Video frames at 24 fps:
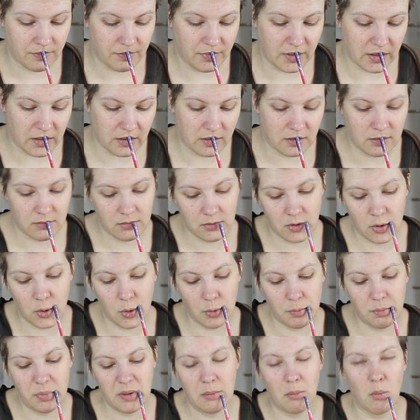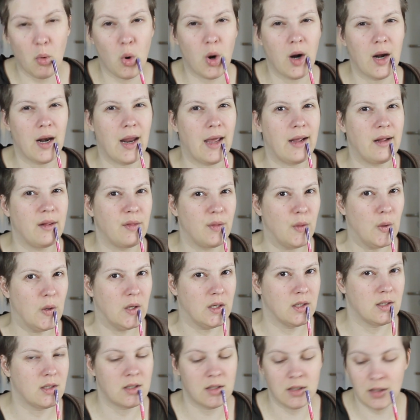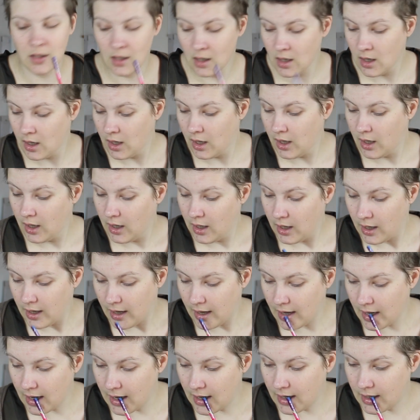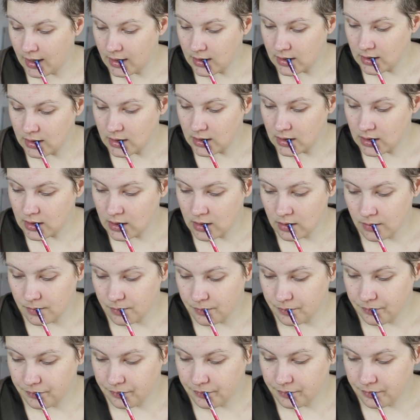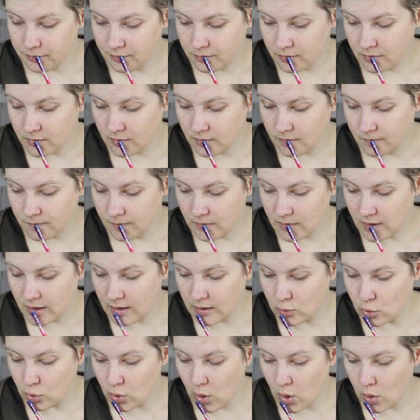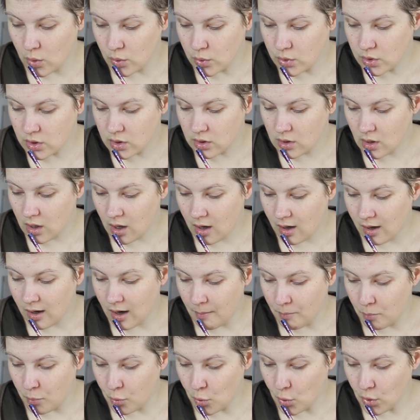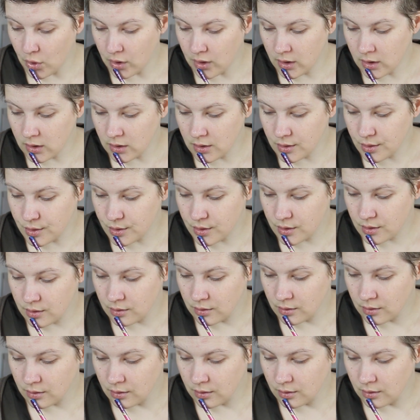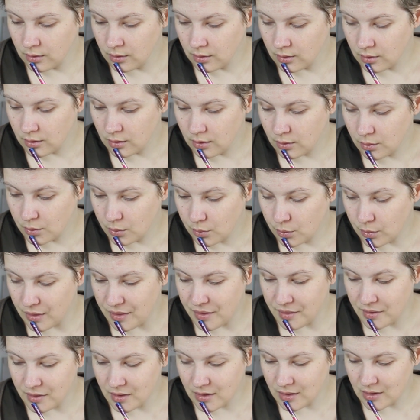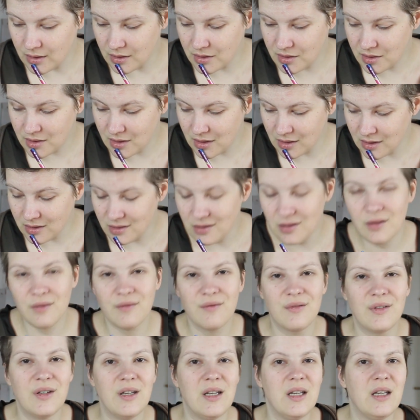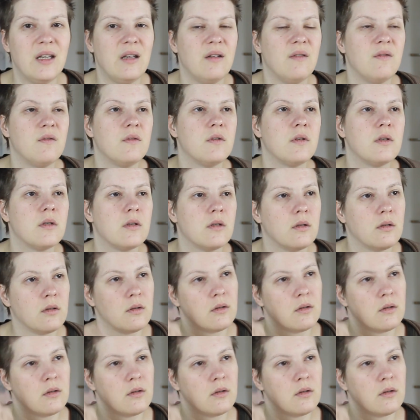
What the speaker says: but could be more like this. And it grows upwards with distinctive leaves.